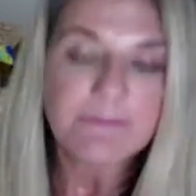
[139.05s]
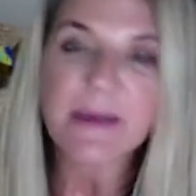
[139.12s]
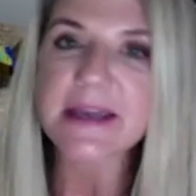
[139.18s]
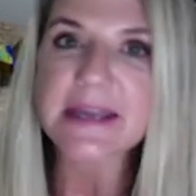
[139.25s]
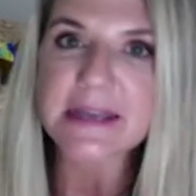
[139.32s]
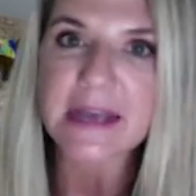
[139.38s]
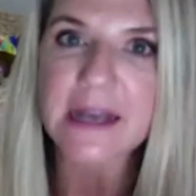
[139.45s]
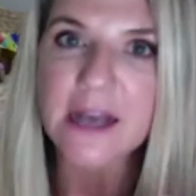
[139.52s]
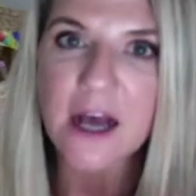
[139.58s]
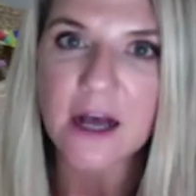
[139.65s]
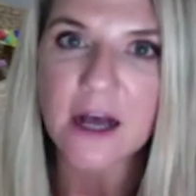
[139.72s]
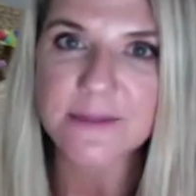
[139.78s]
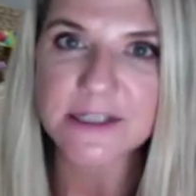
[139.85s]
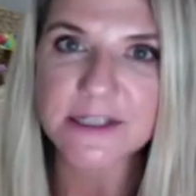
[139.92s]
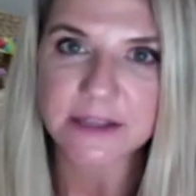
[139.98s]
making it
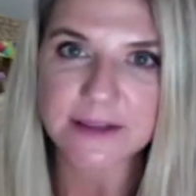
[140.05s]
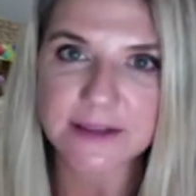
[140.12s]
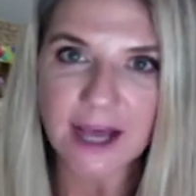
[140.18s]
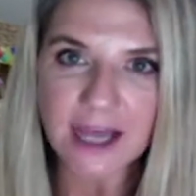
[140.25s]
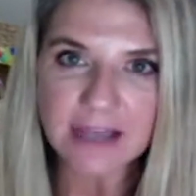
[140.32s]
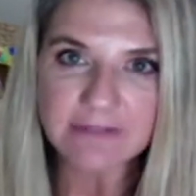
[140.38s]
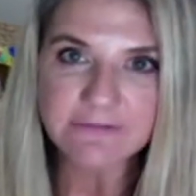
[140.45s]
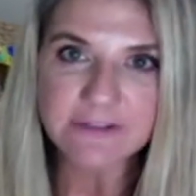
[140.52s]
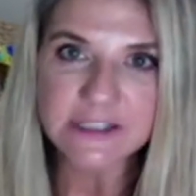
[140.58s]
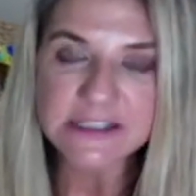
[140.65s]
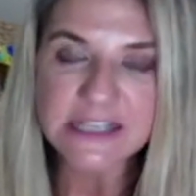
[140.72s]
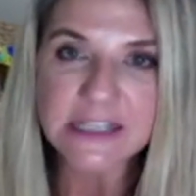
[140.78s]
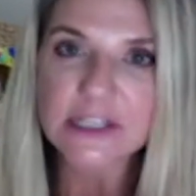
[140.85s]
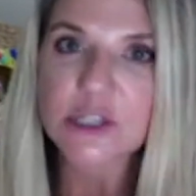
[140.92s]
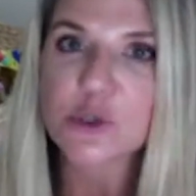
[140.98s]
come to life,
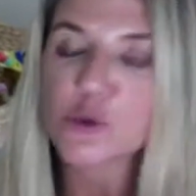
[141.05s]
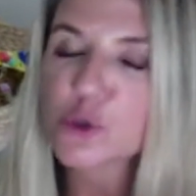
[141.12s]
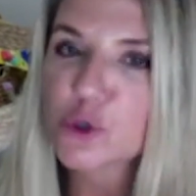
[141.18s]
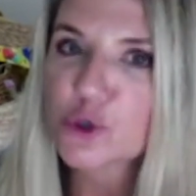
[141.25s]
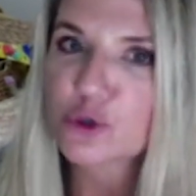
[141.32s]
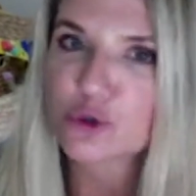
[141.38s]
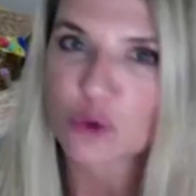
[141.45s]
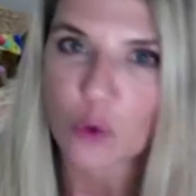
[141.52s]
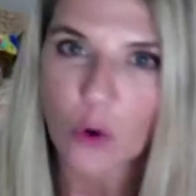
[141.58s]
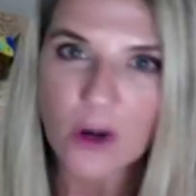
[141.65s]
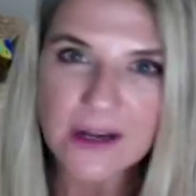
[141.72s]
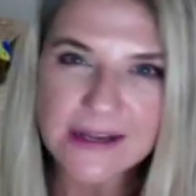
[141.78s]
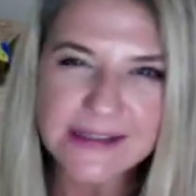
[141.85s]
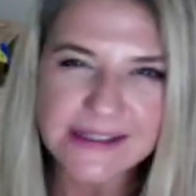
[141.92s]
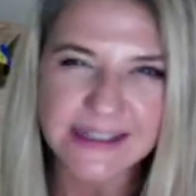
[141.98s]
telling you
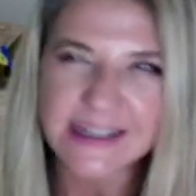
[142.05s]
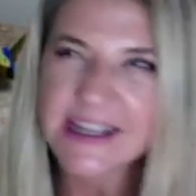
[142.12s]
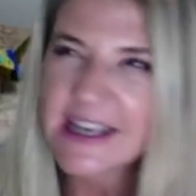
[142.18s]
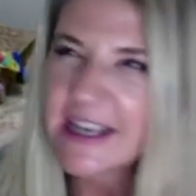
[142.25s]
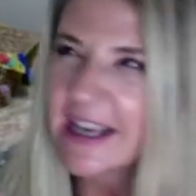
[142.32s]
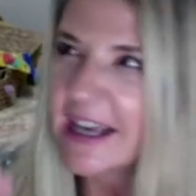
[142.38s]
stories and